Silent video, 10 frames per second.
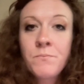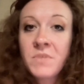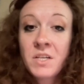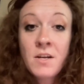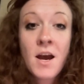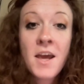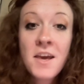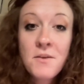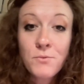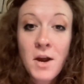deny
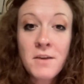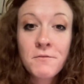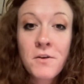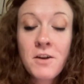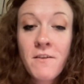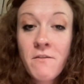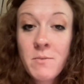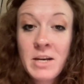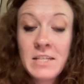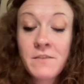it right in front of
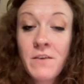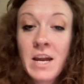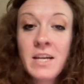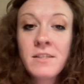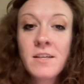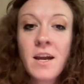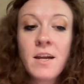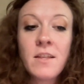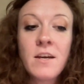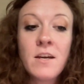everybody's face.
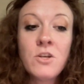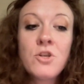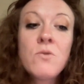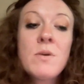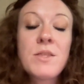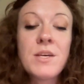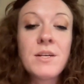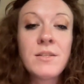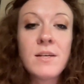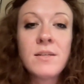And the issue with
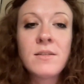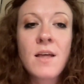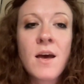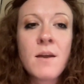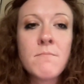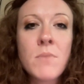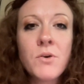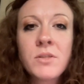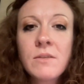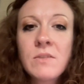this is that
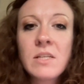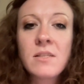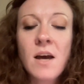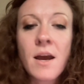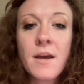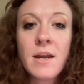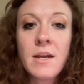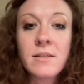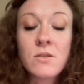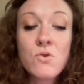most of society
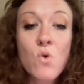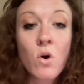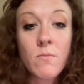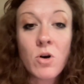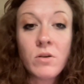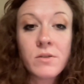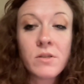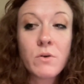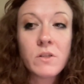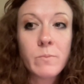is normal,
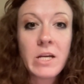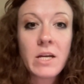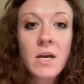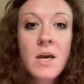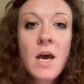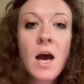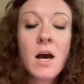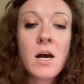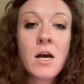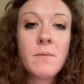so to speak.
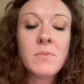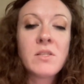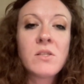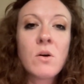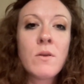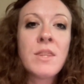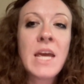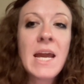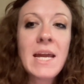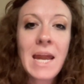So
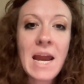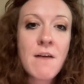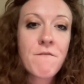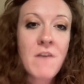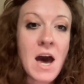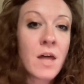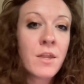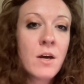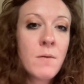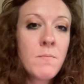they can't
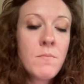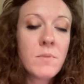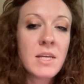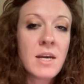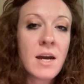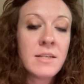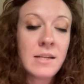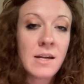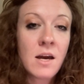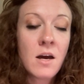fathom the
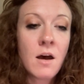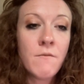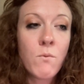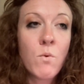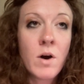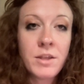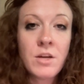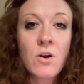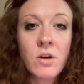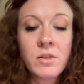idea of what
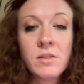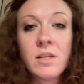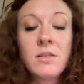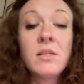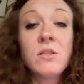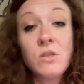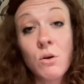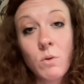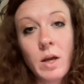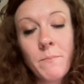the narcissist is
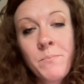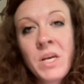doing.